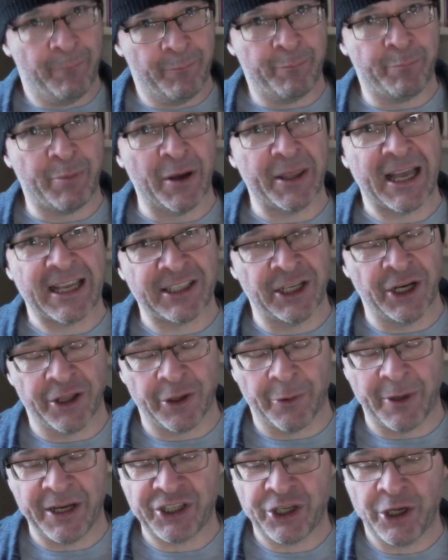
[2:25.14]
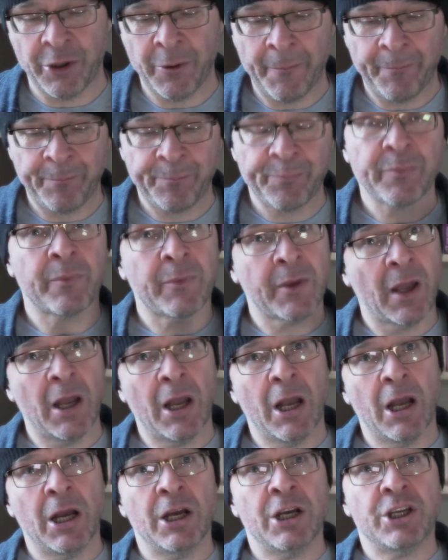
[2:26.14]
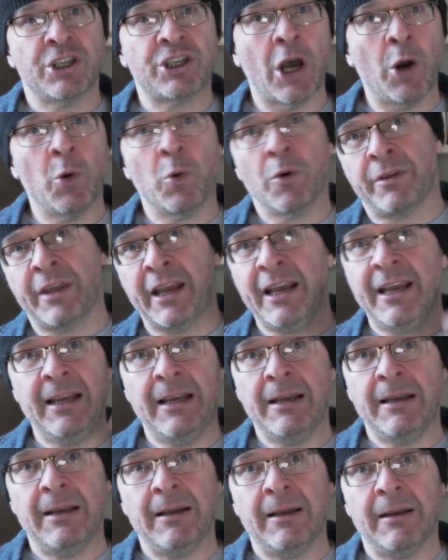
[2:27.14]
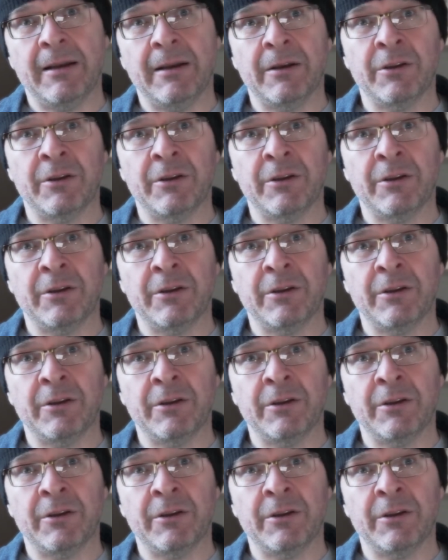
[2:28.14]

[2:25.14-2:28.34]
but that's another issue. So the